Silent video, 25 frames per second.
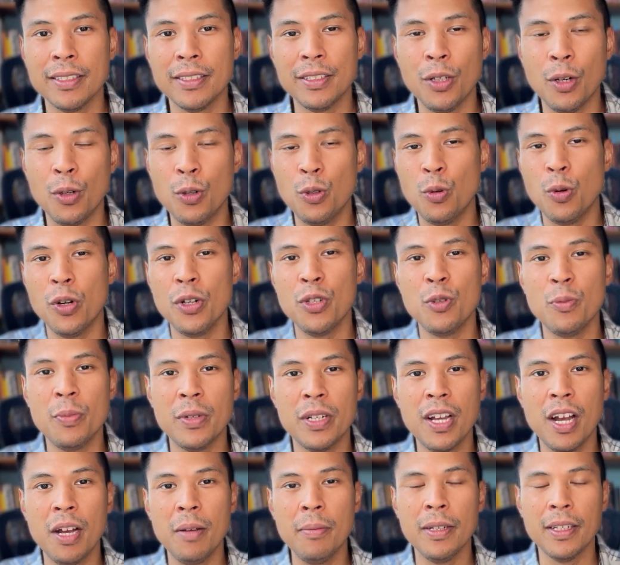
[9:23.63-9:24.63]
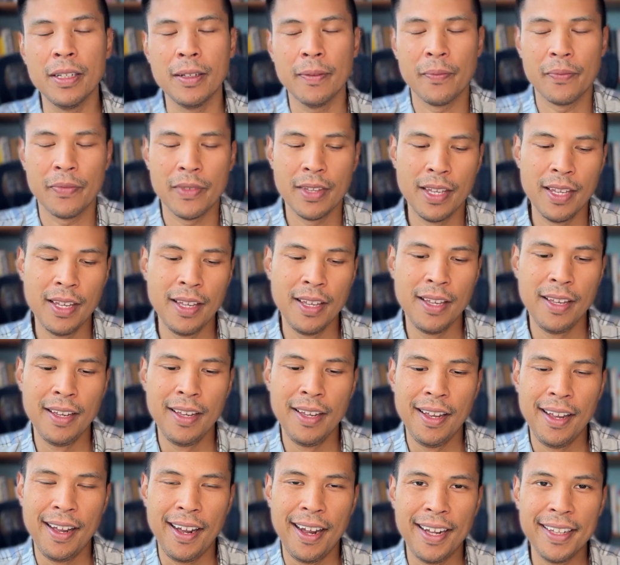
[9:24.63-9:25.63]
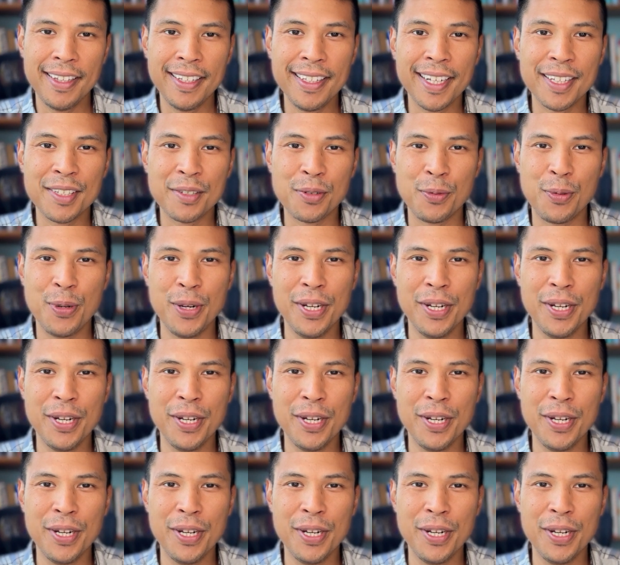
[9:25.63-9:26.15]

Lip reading: Who are you becoming? I think that's a